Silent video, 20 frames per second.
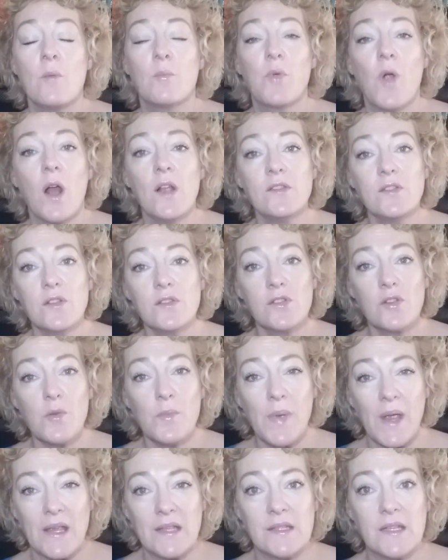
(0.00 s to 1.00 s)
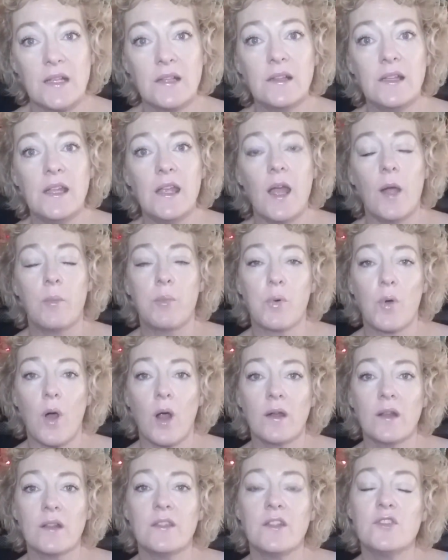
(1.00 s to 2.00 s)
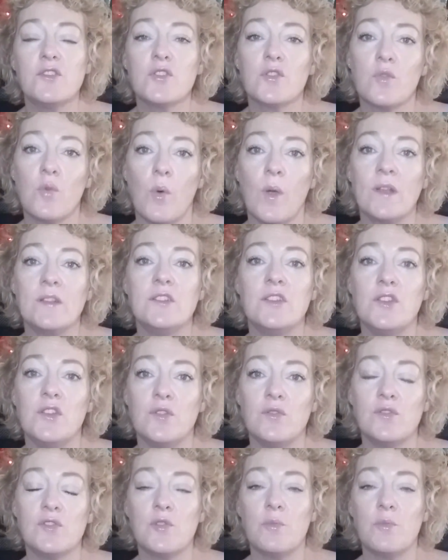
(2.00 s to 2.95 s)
Bronzers are basically a product that you're going to use